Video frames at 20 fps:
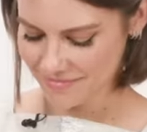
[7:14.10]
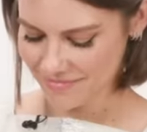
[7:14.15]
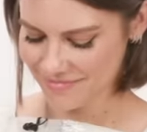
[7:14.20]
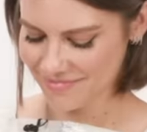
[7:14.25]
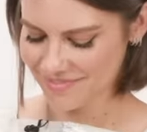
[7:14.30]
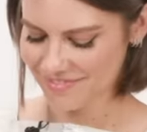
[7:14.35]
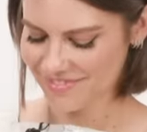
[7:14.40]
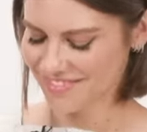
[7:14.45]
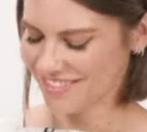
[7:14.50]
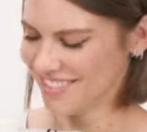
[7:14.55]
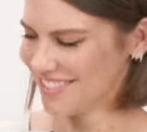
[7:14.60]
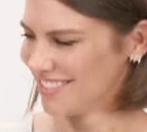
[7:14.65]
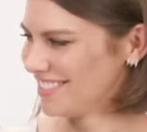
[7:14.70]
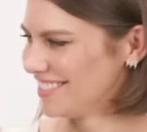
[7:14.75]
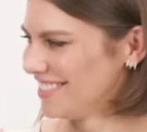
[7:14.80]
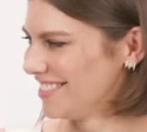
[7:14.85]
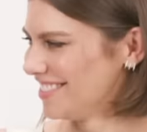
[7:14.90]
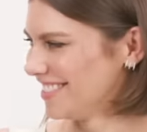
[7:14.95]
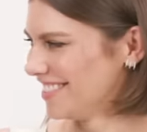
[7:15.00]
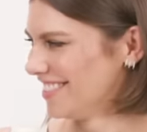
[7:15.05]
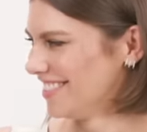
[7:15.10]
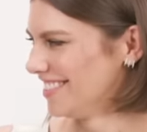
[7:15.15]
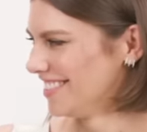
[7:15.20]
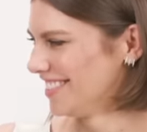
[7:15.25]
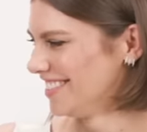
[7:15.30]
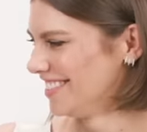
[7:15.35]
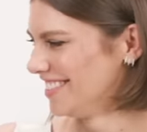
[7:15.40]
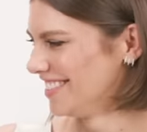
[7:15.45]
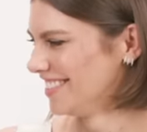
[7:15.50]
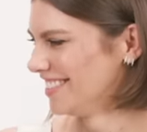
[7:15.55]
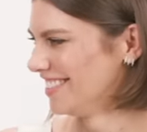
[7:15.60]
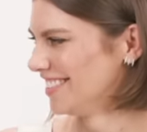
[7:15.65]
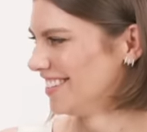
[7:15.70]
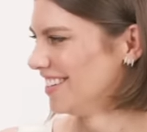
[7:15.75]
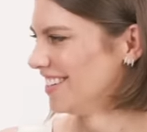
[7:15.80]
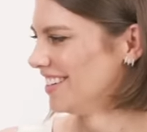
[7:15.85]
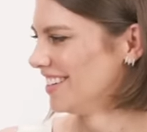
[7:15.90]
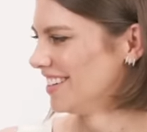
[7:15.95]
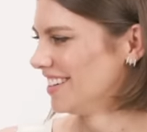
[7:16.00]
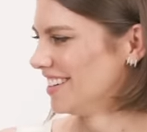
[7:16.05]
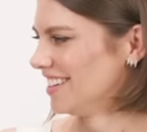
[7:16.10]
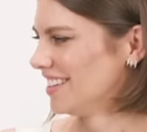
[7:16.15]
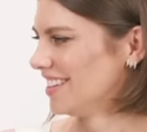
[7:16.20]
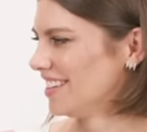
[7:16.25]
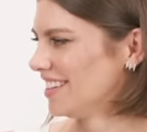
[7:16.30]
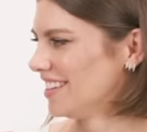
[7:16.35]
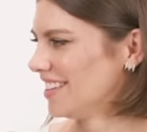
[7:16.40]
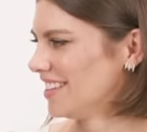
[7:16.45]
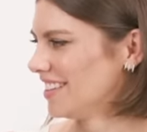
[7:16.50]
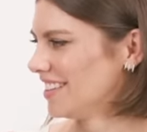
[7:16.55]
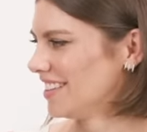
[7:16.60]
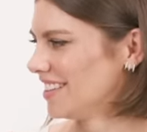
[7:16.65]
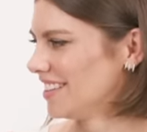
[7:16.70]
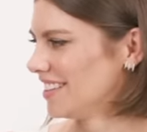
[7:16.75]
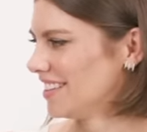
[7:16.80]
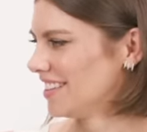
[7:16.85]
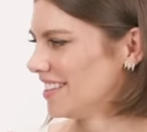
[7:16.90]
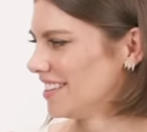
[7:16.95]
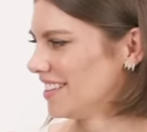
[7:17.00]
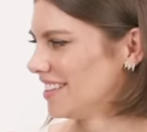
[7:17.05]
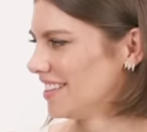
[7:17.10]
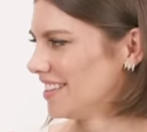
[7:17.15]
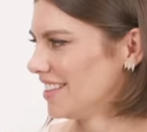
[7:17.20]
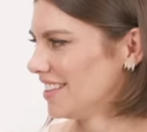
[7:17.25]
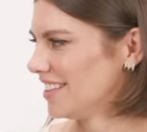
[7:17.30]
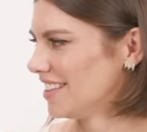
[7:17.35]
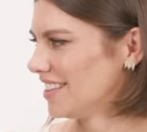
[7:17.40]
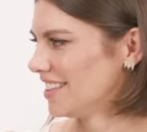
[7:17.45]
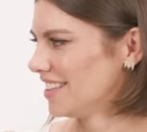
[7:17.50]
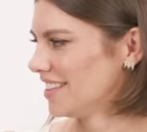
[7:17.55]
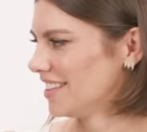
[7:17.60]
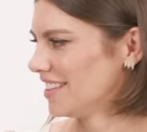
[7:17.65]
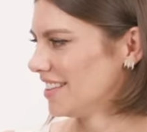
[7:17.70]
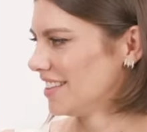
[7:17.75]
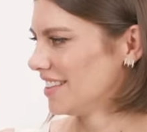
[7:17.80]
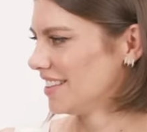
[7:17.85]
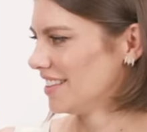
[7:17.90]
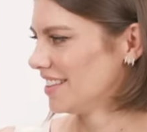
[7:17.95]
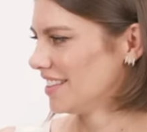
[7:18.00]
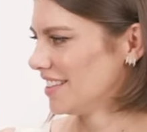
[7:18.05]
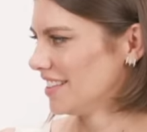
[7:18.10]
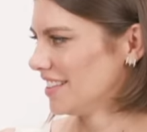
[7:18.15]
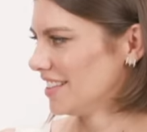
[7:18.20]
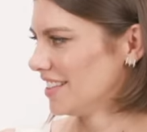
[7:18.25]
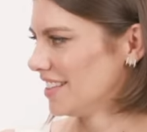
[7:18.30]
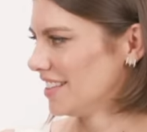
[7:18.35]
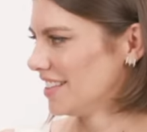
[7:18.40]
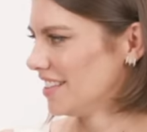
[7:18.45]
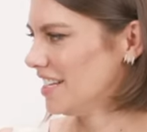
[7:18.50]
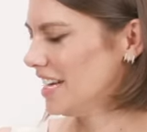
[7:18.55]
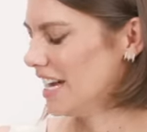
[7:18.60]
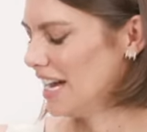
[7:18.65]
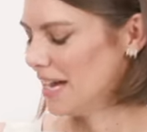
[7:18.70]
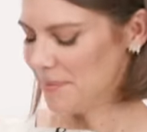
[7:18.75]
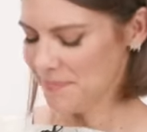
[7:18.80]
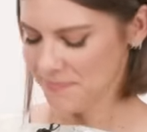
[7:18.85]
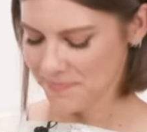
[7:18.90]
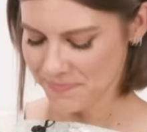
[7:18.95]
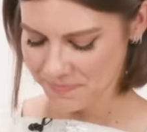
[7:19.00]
No words are spoken by the person on screen.